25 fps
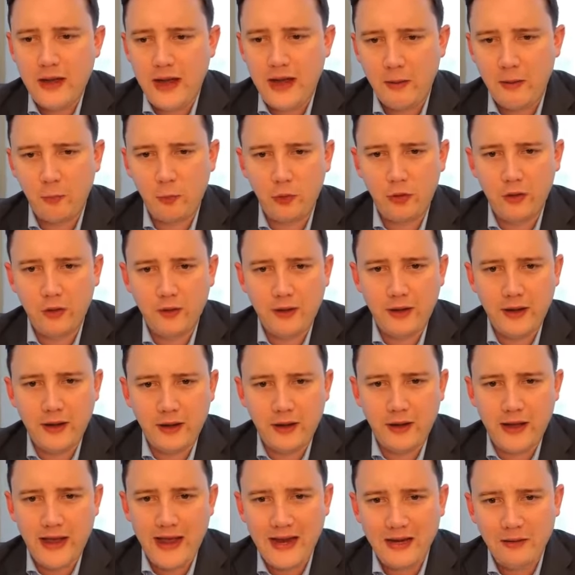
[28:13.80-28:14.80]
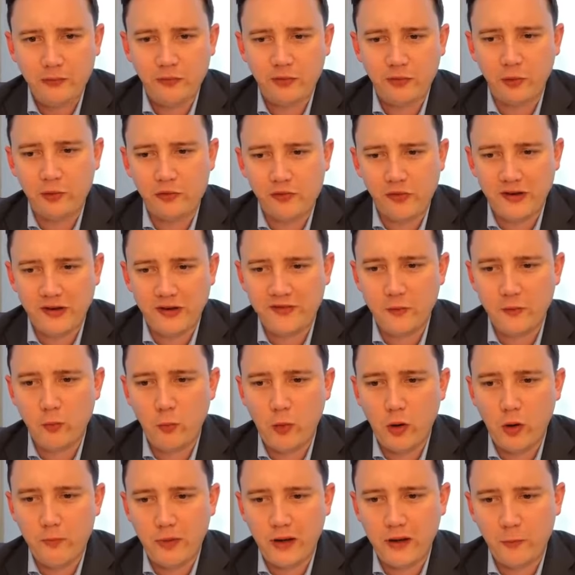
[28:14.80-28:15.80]
and we'll uh, aim to address them
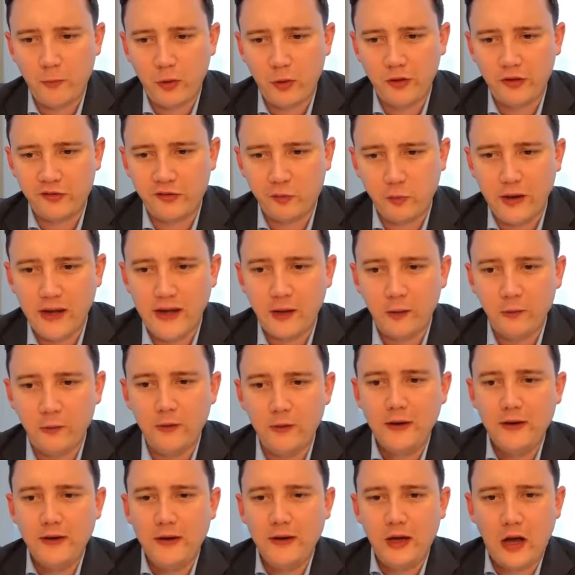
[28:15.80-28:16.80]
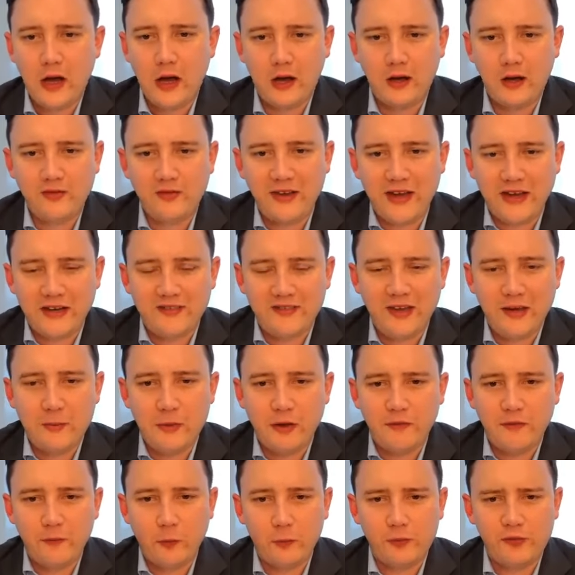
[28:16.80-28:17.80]
one by one as well. Our tech team
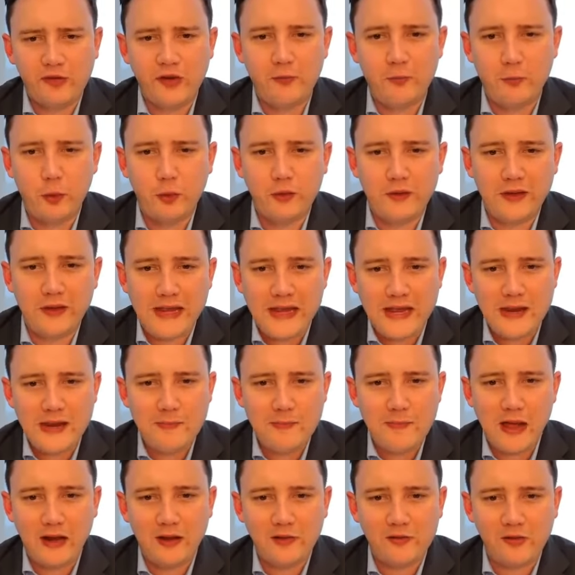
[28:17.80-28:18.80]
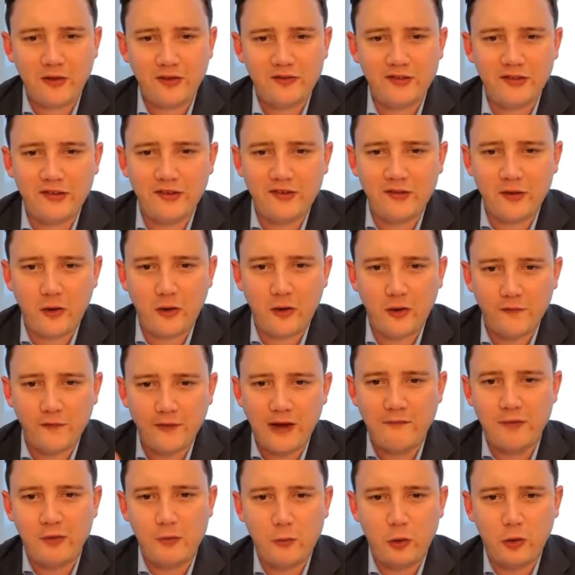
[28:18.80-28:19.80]
have also put the email addresses of
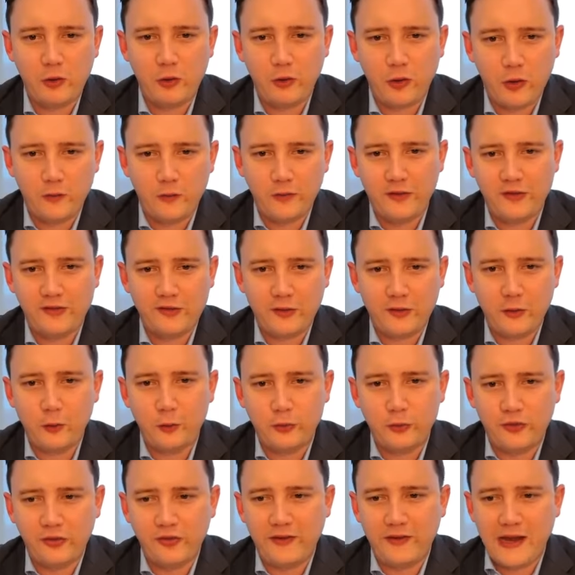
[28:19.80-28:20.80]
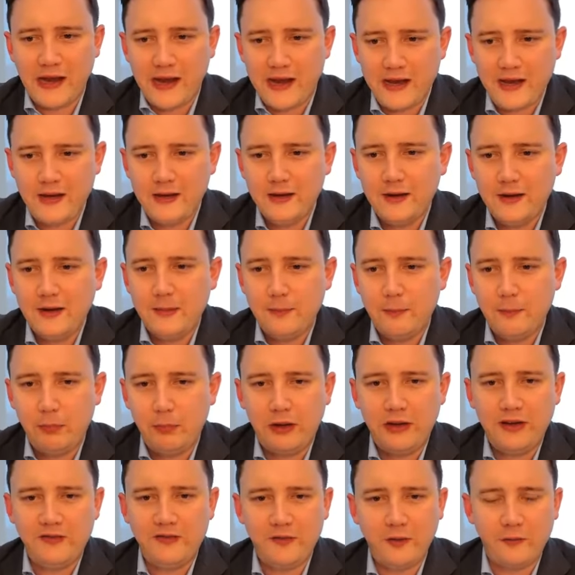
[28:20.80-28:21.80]
everyone on this call today
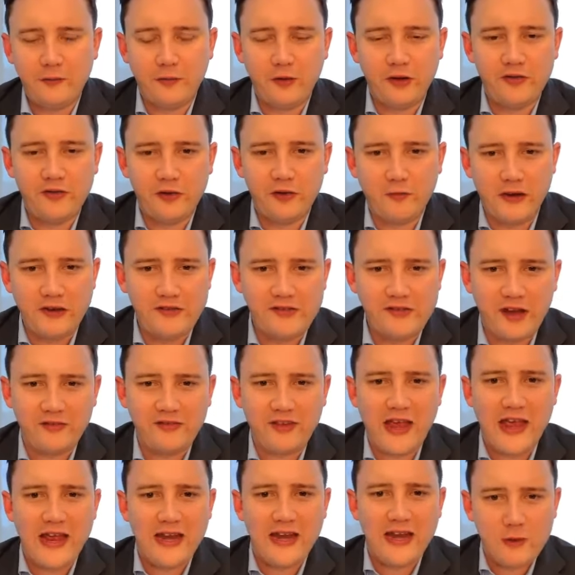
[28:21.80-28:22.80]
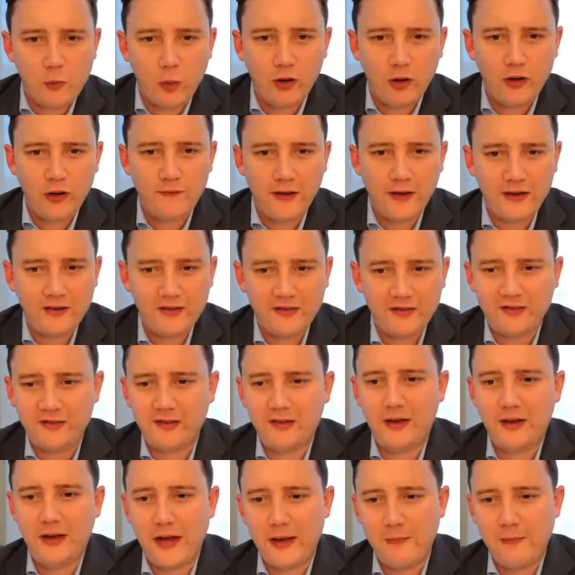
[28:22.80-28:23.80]
please feel free to reach out to any one of us
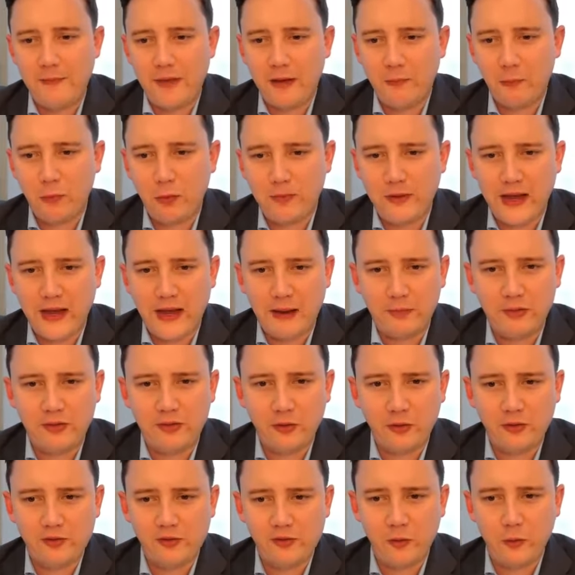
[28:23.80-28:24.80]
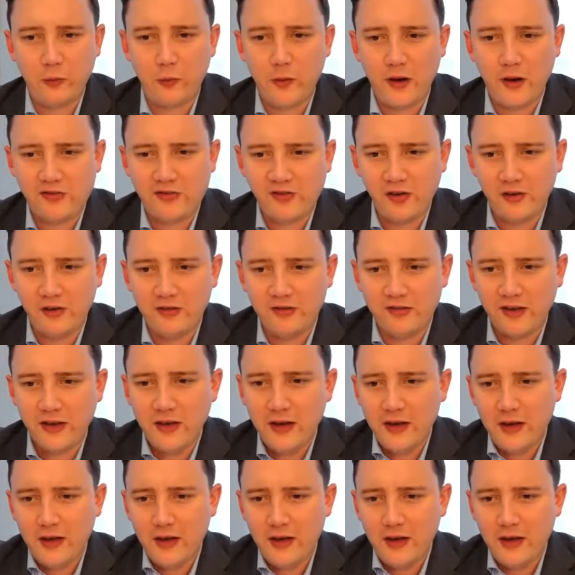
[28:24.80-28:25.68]
um, and we'll be happy to answer your questions.